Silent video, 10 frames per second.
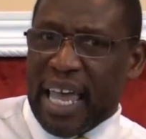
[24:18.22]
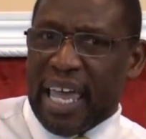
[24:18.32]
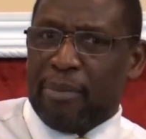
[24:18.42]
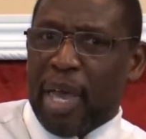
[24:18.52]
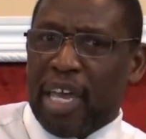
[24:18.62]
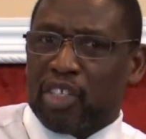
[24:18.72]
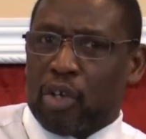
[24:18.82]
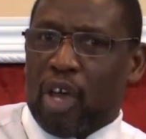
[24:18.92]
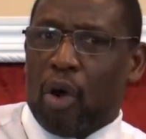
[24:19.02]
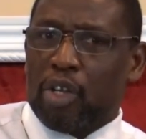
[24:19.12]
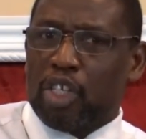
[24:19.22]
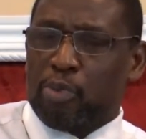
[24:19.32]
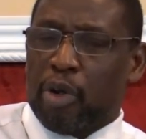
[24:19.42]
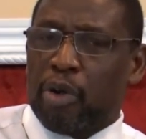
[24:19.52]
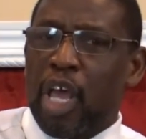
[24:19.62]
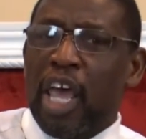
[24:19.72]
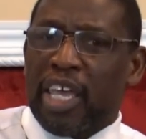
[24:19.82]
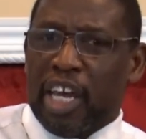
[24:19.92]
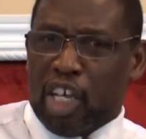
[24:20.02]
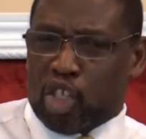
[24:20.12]
Amen. So the Holy Spirit
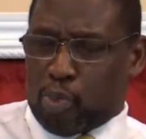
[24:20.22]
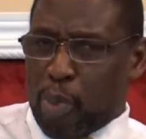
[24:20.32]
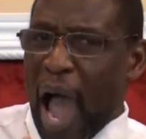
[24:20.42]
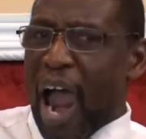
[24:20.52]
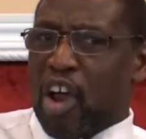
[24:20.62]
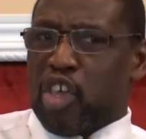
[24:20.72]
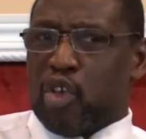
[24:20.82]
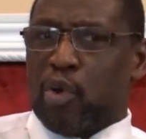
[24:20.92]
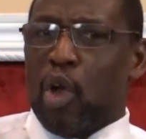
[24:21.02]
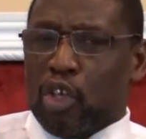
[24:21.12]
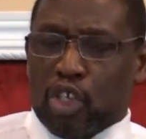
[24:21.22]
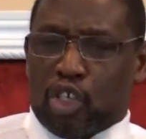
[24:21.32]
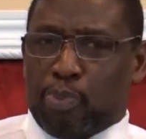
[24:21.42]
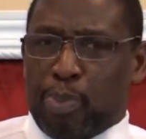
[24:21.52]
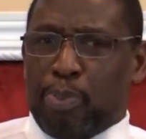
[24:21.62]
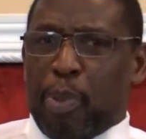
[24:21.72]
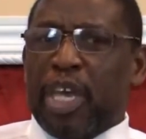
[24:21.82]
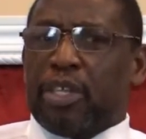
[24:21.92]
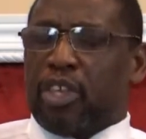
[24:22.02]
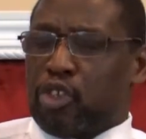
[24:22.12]
can inspire you to
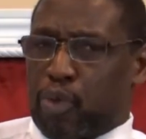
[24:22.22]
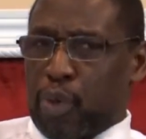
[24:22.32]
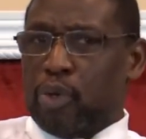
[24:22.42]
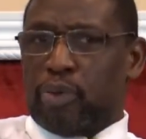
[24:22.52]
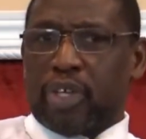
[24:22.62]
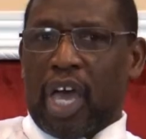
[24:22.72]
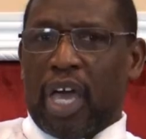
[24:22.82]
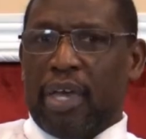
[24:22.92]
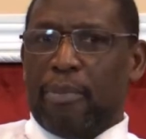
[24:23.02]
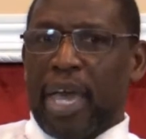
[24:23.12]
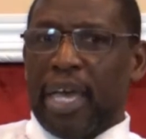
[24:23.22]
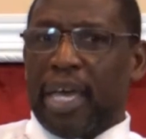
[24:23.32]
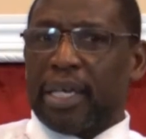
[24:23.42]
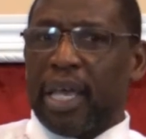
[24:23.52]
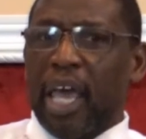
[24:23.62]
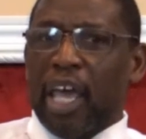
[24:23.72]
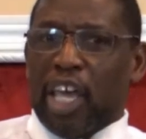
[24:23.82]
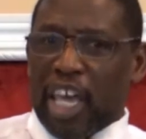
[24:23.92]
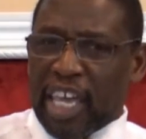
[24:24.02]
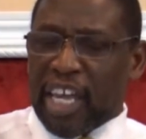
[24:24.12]
speak the truth. Amen.
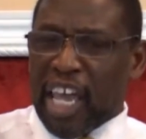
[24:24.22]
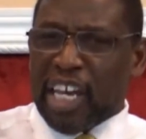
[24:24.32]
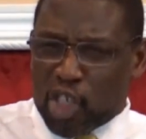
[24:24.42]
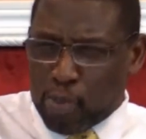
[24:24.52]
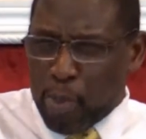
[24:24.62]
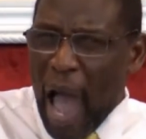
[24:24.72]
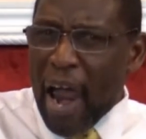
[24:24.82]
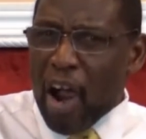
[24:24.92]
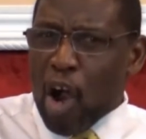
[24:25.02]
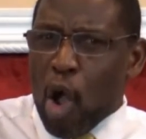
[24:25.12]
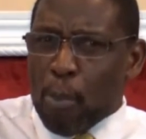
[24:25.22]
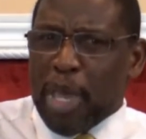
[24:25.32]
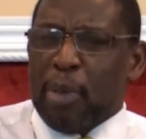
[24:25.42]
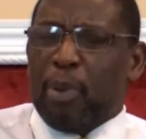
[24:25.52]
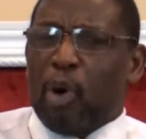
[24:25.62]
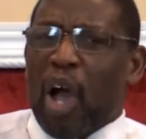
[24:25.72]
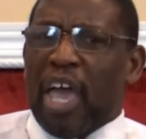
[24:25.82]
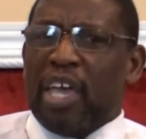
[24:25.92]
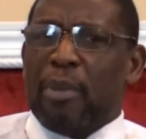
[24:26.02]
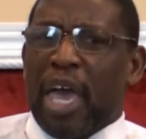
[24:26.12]
It can inspire people.
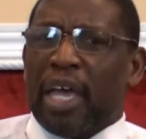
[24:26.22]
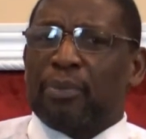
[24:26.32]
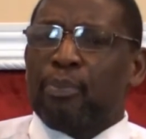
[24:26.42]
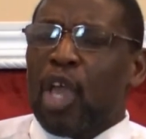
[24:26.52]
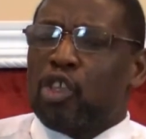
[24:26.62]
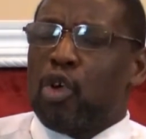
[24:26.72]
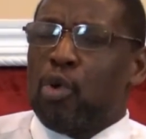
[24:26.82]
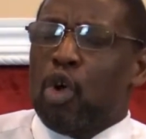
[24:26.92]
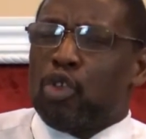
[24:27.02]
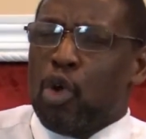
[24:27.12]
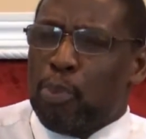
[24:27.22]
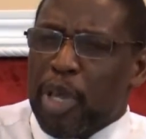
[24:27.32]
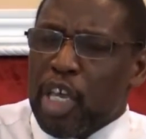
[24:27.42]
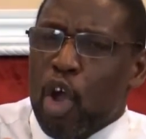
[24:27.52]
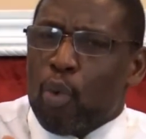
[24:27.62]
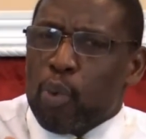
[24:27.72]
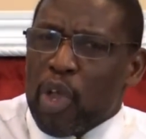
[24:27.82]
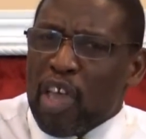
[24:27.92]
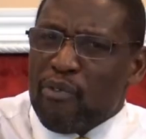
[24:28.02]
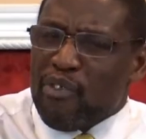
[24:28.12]
Amen. To, to be
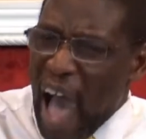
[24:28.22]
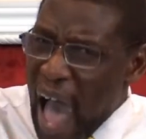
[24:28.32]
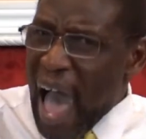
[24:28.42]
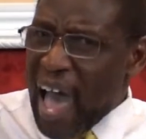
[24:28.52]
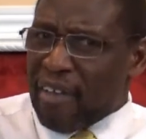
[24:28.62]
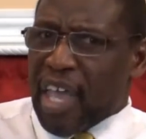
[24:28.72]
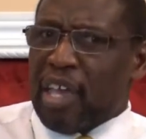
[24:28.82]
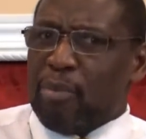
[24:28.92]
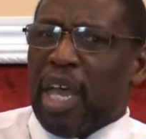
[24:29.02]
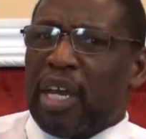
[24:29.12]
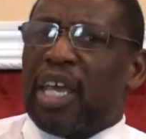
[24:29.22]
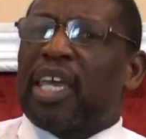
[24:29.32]
revived. Amen.